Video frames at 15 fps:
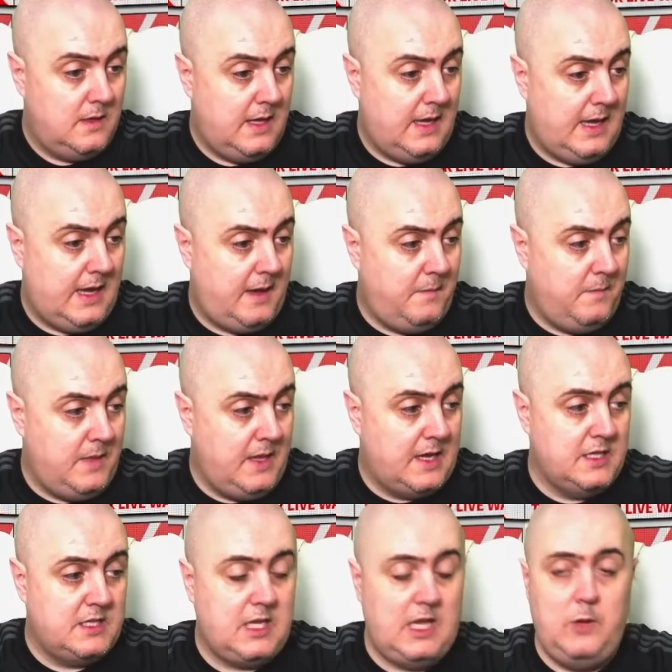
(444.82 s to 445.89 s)
You
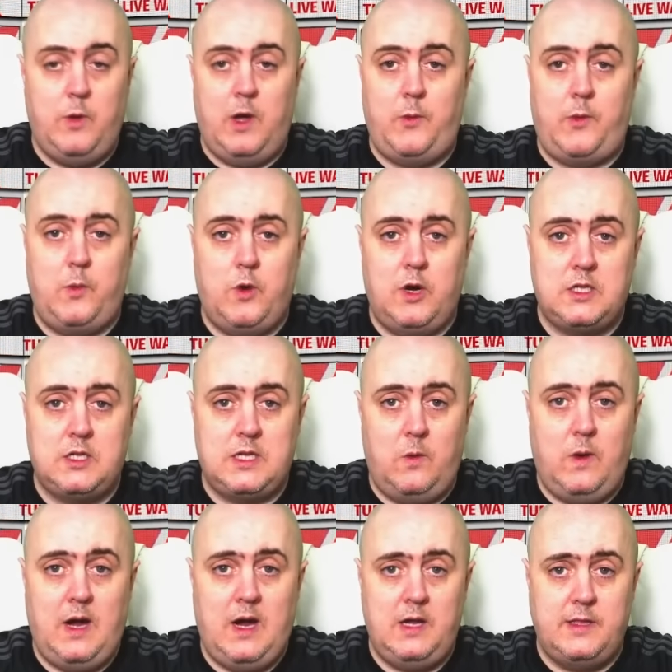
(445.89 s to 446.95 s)
can see why we worked
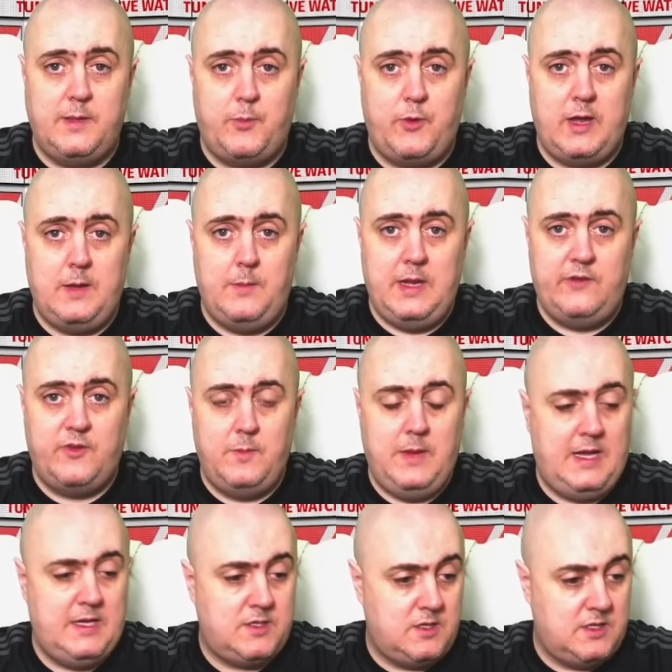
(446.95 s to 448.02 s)
so hard to bring him in from
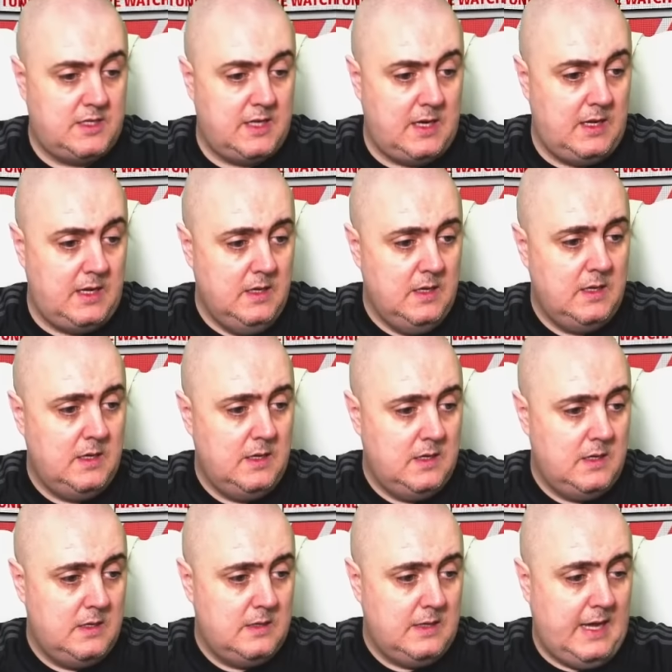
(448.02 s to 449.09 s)
Leicester City.
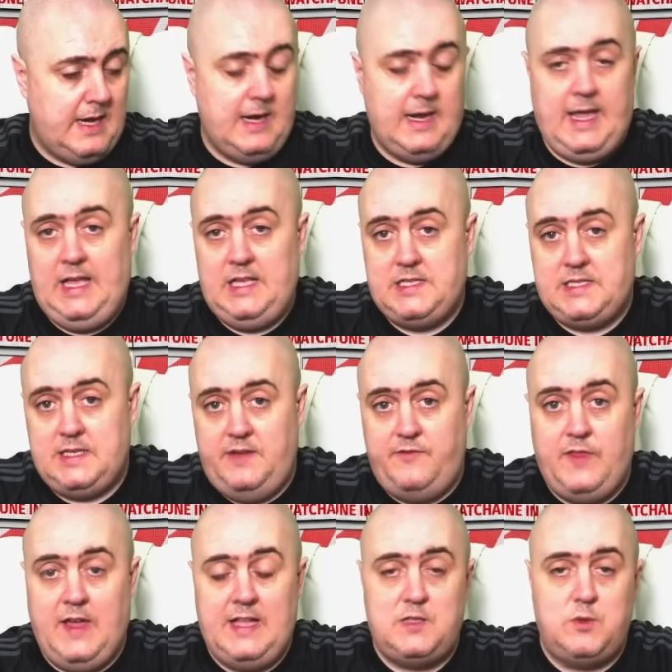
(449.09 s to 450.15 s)
And I guess if
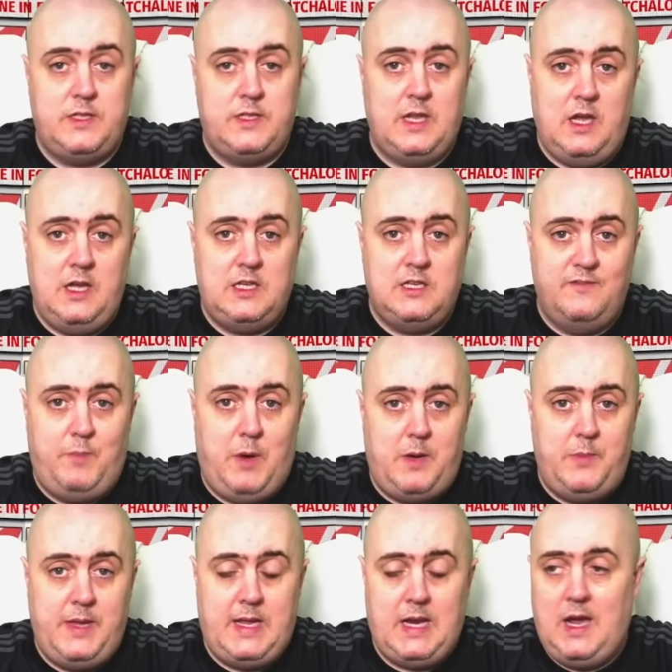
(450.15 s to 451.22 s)
that's what the likes of
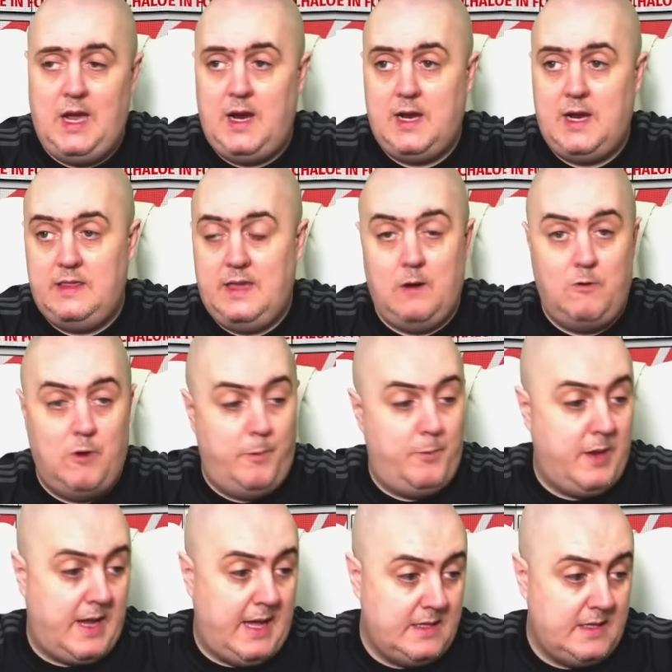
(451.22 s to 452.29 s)
Bobby Clark and that are up
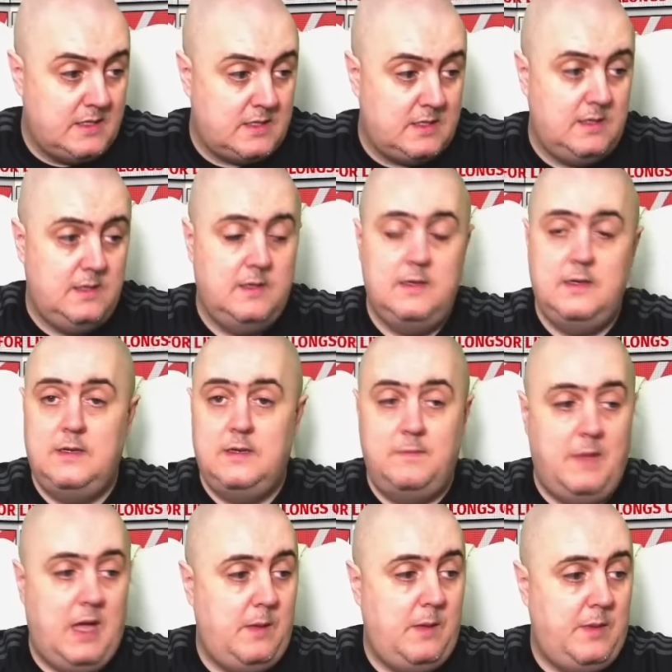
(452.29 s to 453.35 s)
against,
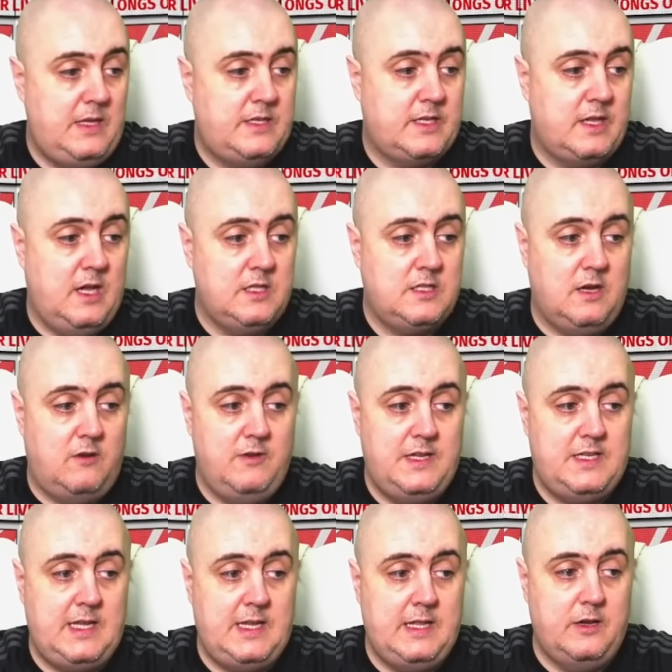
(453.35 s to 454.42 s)
maybe Slot's already
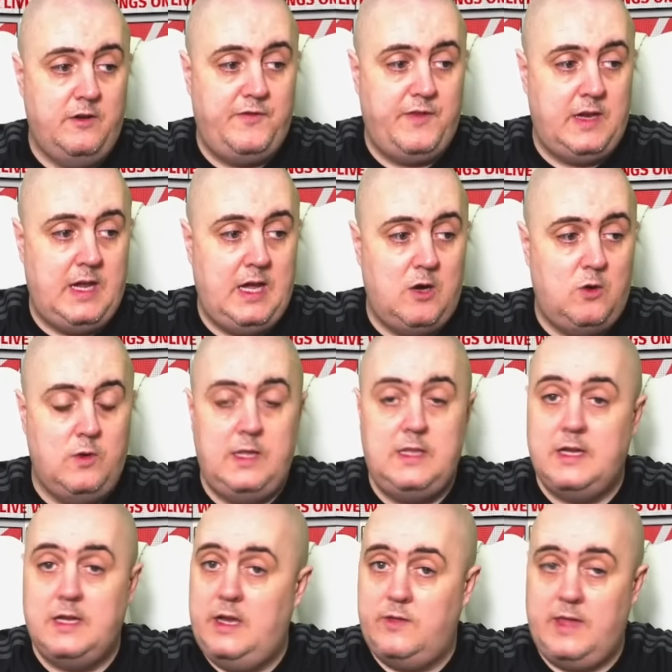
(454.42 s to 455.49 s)
seen enough in Nyoni
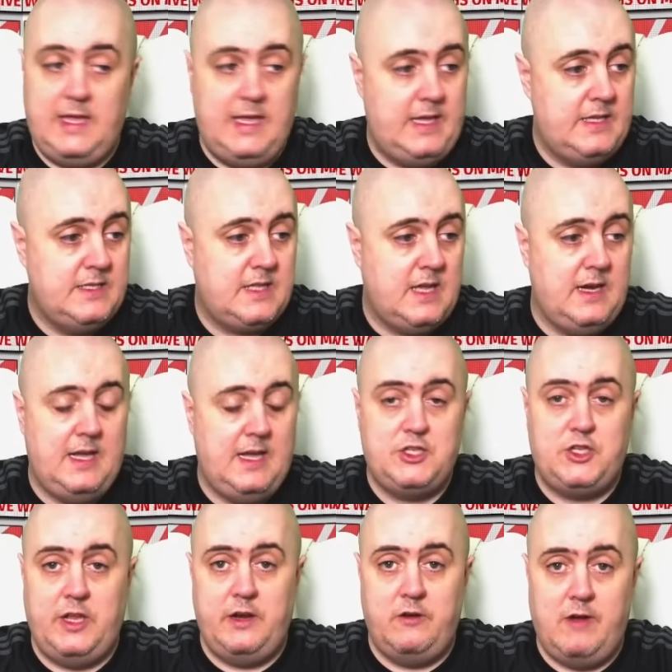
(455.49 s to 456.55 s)
to know that he is that
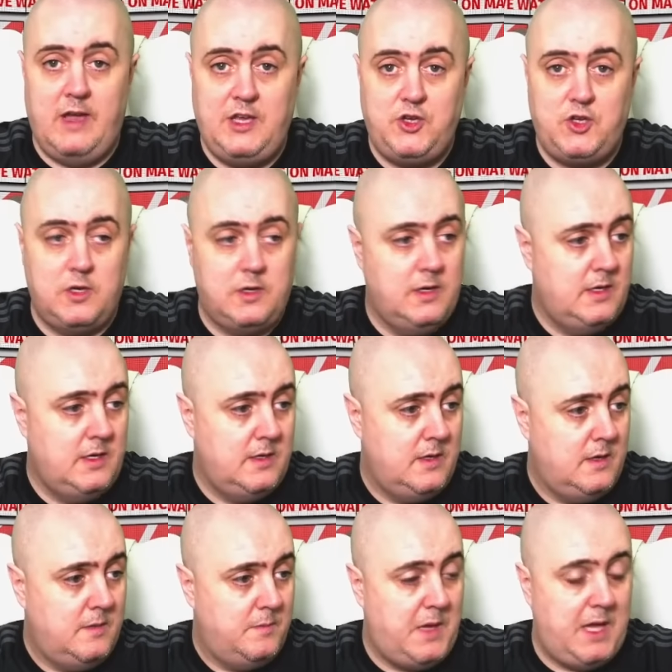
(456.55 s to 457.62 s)
next generation.
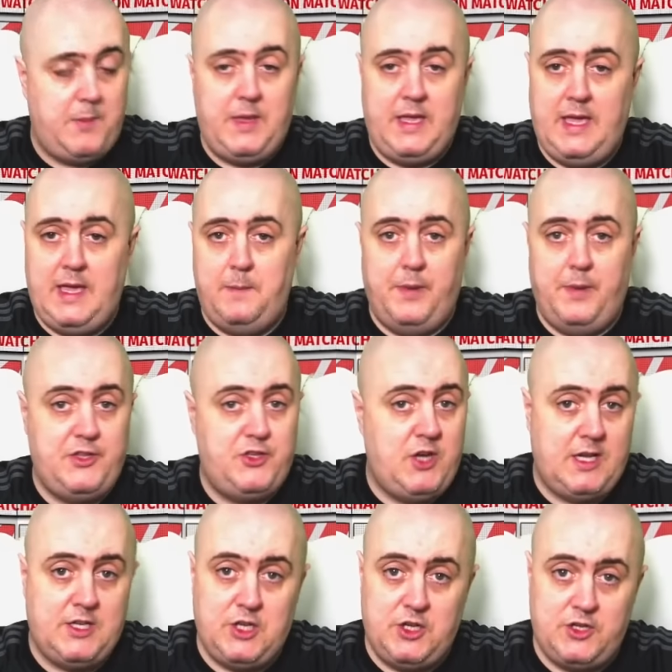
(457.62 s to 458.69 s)
Maybe him by
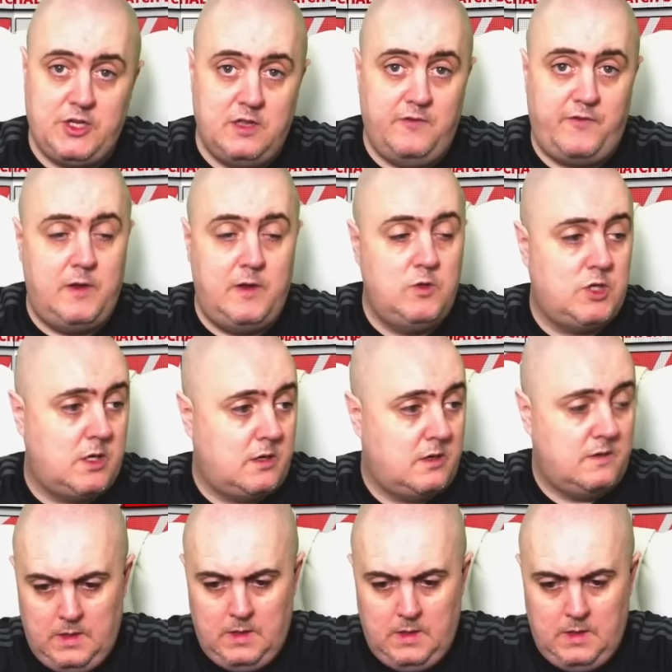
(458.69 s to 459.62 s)
Cechic in the future.